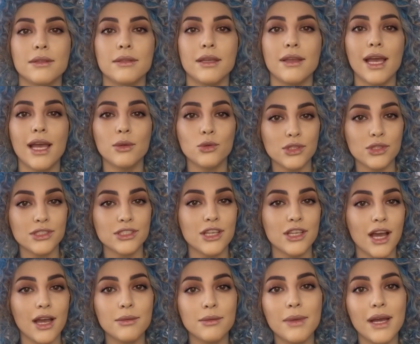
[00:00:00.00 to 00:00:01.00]
Now we'll
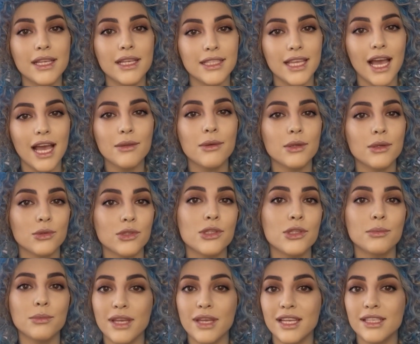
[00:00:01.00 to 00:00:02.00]
start by dabbing with the
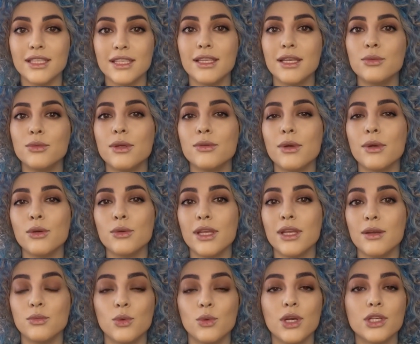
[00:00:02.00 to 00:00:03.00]
blender that we've
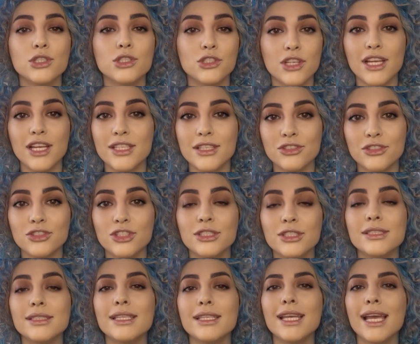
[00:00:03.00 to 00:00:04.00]
already washed and is
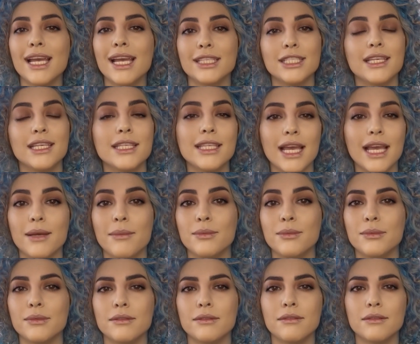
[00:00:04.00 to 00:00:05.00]
just slightly damp.
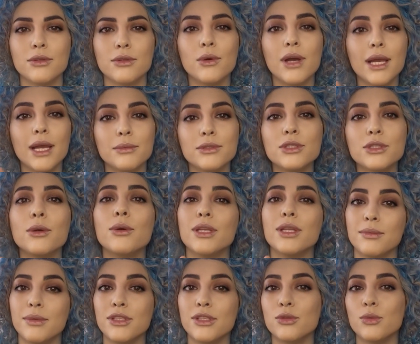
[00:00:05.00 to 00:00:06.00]
You absolutely
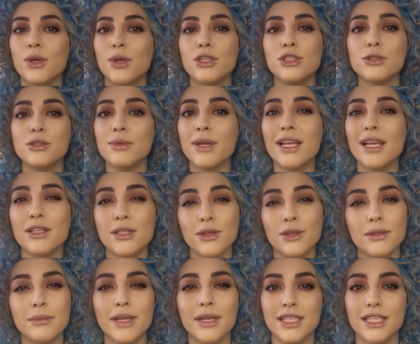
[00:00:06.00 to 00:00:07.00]
must wash the blender
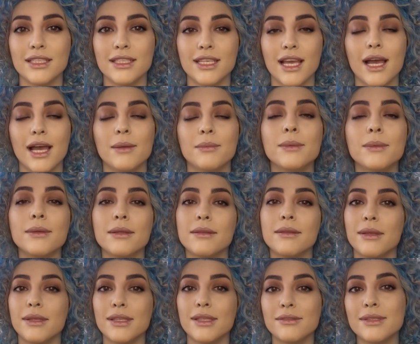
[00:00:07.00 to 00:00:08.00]
and make it damp.
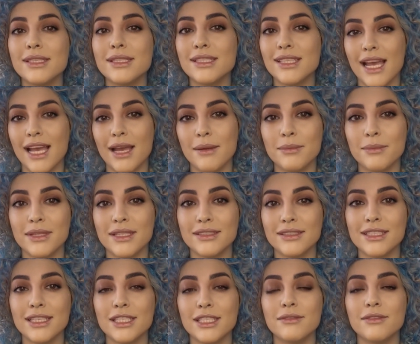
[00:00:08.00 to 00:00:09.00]
If it's damp, it
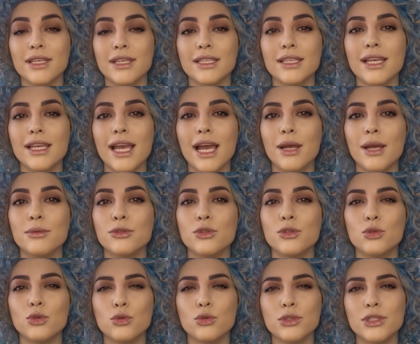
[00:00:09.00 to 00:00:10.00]
significantly helps to
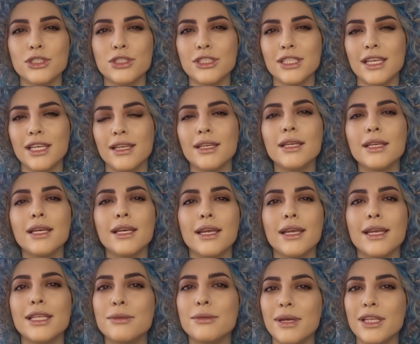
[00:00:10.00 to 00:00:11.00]
cool the skin,
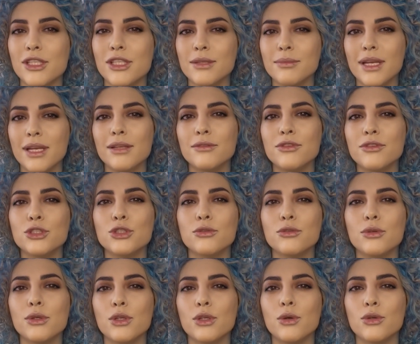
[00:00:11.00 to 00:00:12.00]
especially beneficial
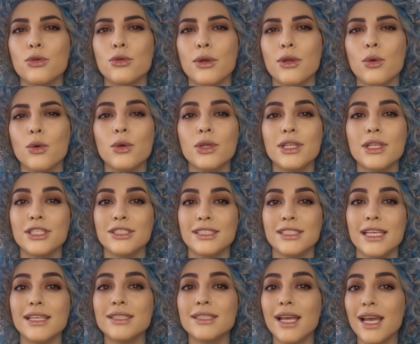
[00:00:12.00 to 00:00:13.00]
for those with oily
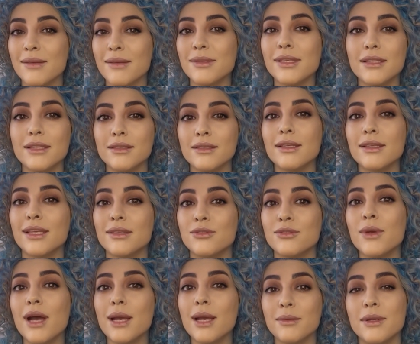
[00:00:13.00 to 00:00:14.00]
skin types. If you
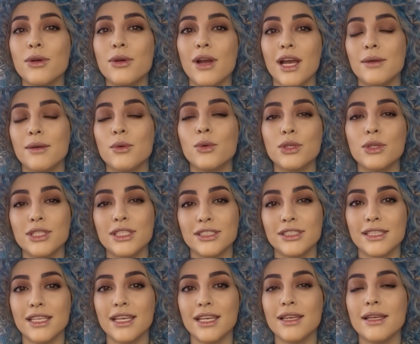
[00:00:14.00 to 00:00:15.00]
happen to have oily
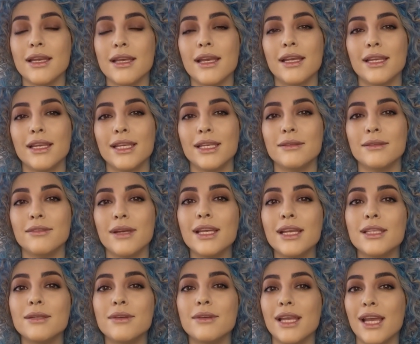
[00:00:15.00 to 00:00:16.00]
skin, it
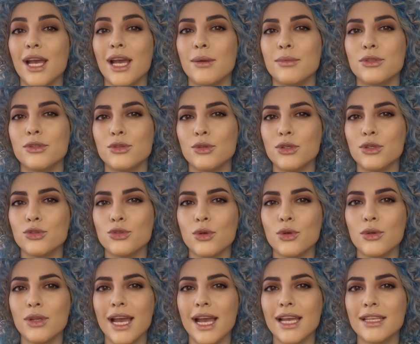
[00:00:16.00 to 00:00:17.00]
effectively helps to control
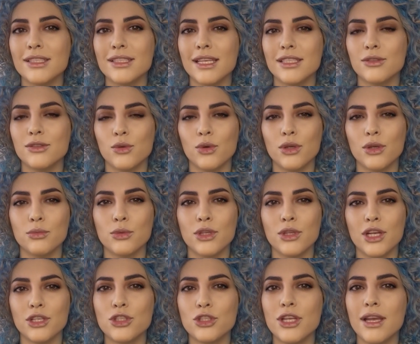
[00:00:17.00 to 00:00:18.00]
the excess oil
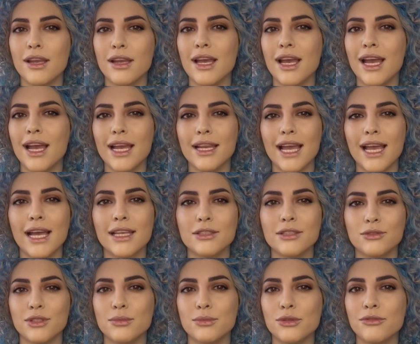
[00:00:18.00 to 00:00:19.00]
production and
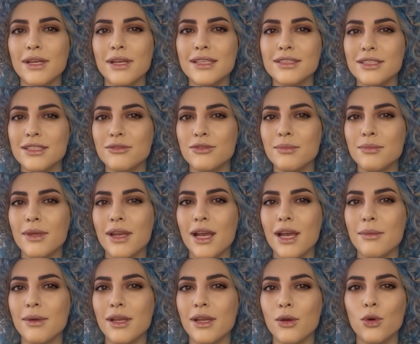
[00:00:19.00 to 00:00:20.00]
actively prevents it from
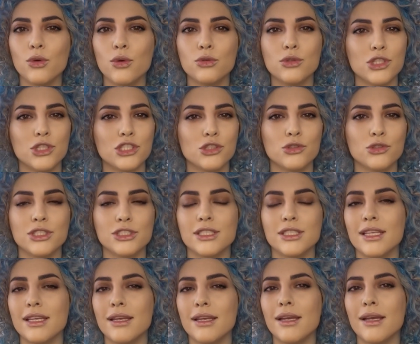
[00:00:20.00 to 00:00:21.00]
becoming overly
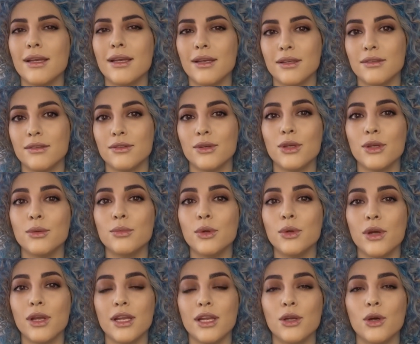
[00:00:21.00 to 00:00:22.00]
greasy.
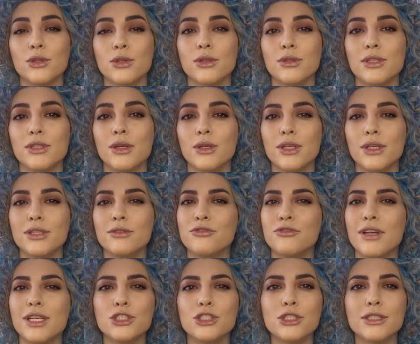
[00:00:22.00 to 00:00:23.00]
Furthermore, it also thoroughly
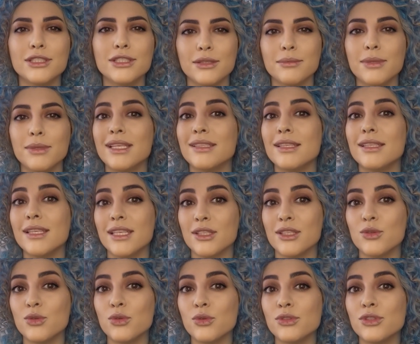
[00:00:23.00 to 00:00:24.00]
freshens and pleasantly
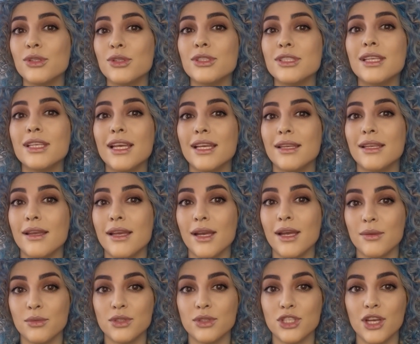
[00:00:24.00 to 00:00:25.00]
cools your skin,
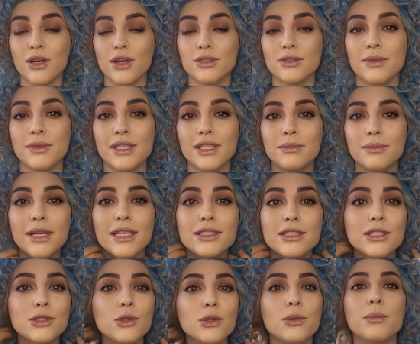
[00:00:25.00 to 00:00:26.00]
which ultimately makes
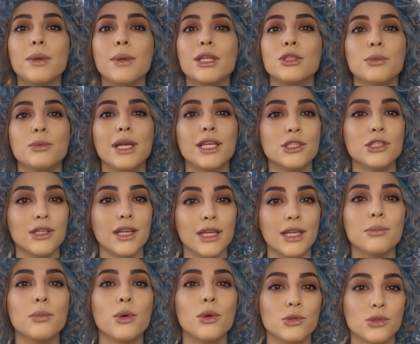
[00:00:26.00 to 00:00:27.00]
it look much better and
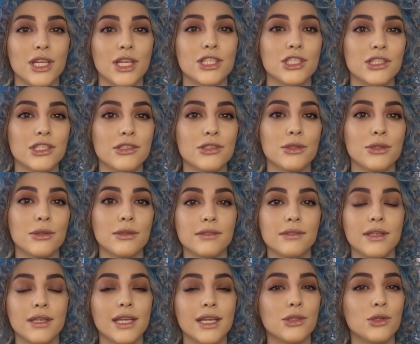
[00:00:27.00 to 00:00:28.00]
more radiant.
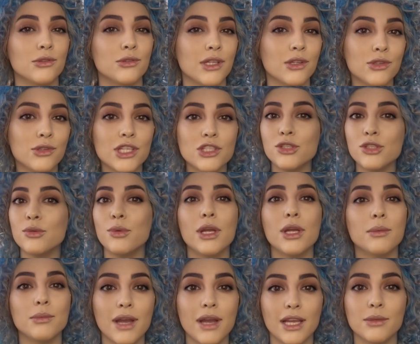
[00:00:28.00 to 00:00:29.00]
And your foundation will
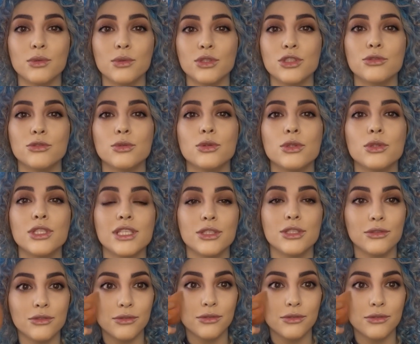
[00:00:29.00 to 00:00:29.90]
apply more smoothly.